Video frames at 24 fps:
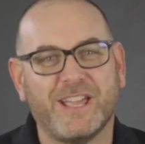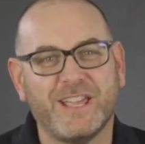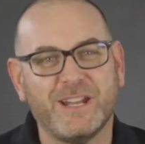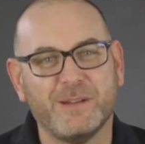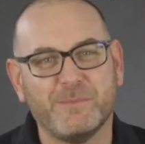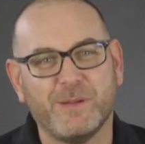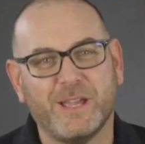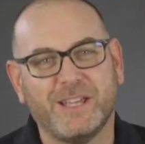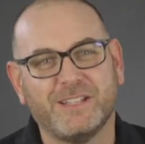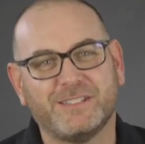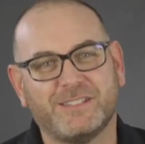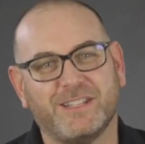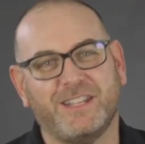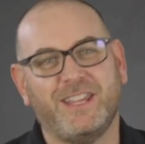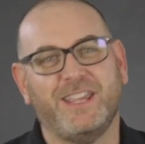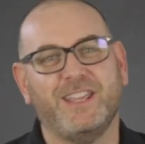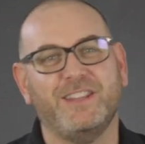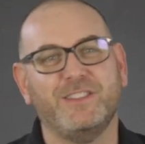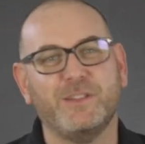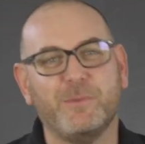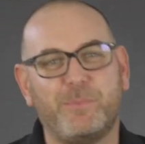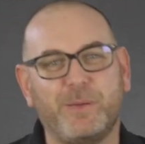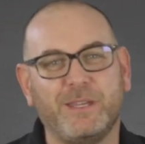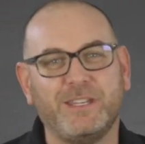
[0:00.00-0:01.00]
database
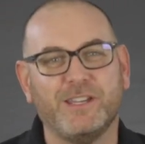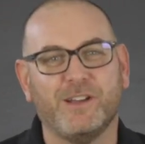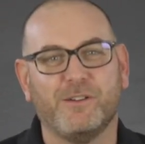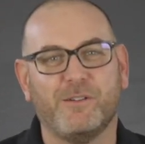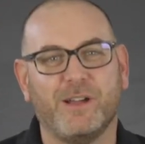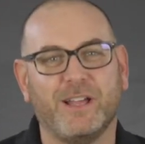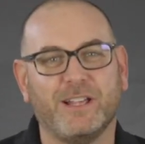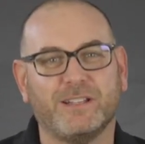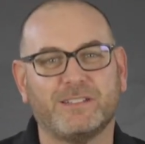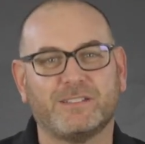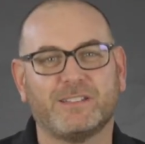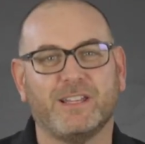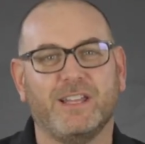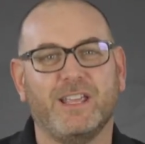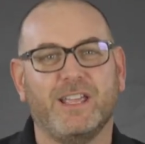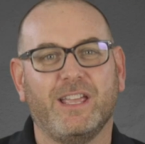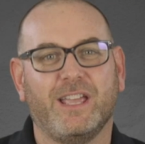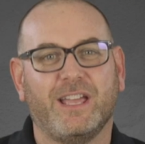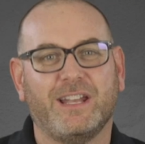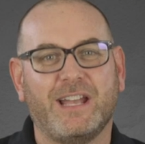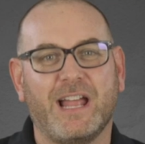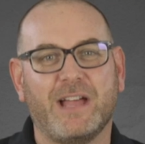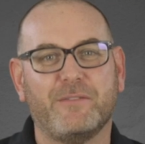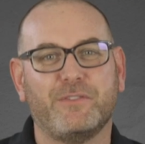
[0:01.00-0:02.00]
in the POS
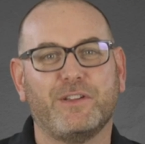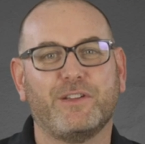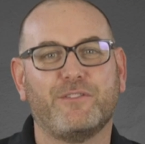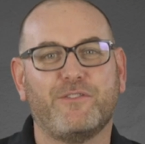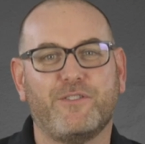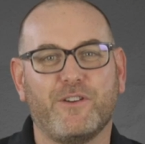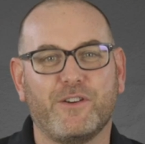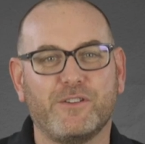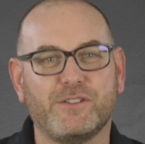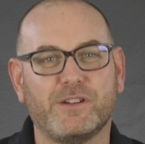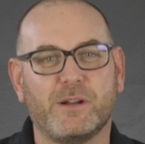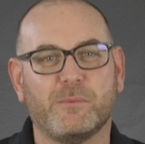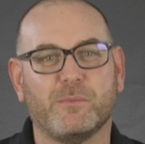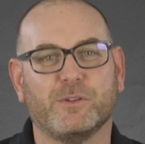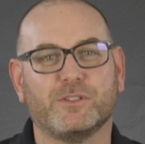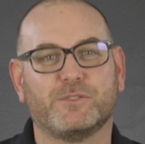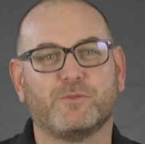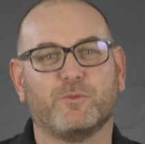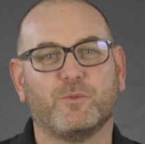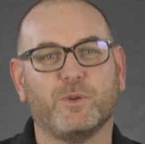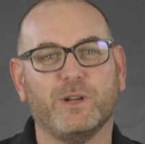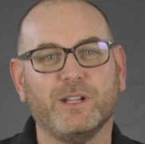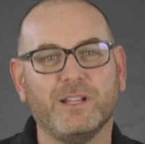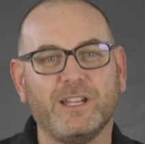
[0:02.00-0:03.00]
and having phone
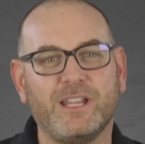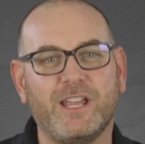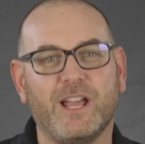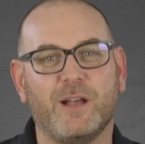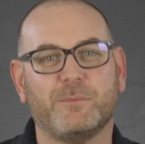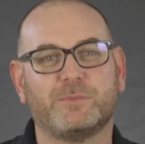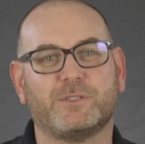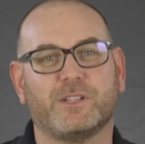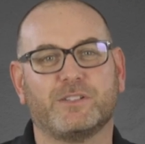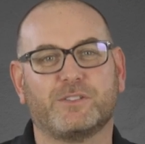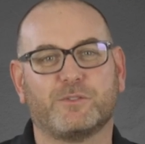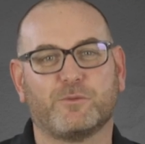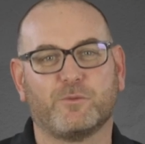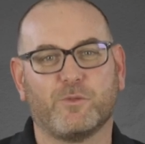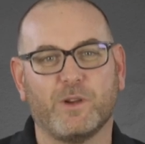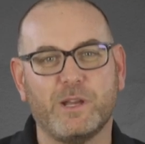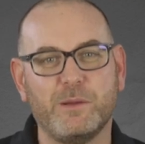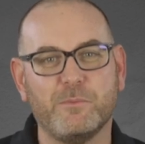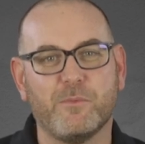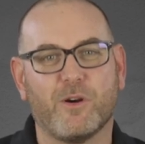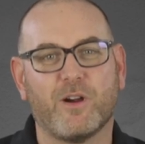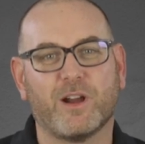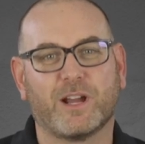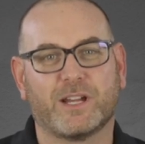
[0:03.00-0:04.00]
numbers really helps us
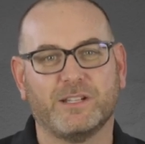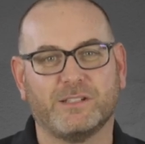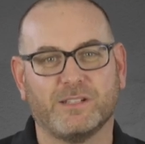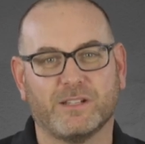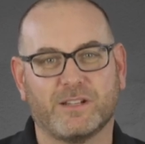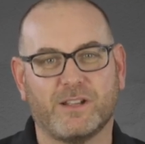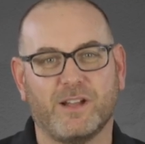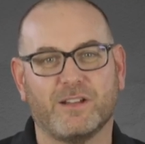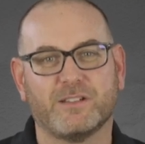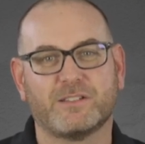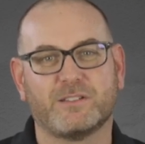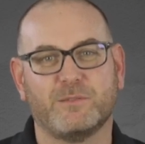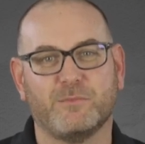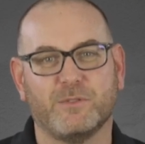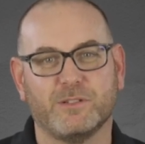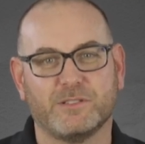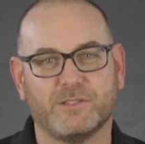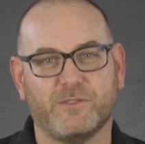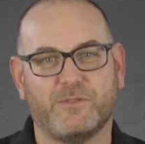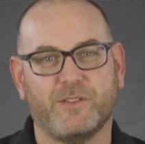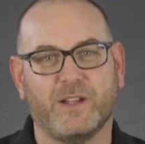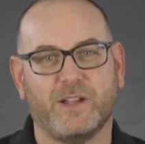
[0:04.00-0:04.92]
remarket to customers